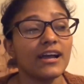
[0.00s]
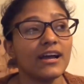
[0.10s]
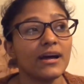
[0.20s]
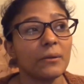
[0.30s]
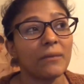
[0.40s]

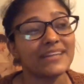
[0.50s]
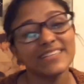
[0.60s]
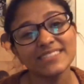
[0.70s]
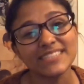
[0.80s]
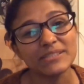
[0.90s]
um, I
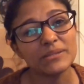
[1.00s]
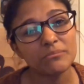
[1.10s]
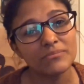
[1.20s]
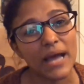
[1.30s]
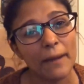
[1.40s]
didn't see
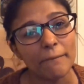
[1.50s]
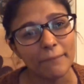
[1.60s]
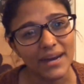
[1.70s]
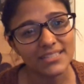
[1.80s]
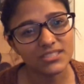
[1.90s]
them that
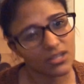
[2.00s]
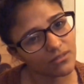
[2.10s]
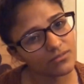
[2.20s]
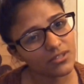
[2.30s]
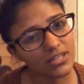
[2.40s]
much
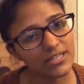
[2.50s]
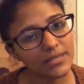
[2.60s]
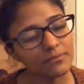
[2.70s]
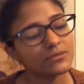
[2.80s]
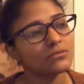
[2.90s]
on the
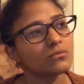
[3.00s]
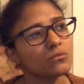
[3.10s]
clips.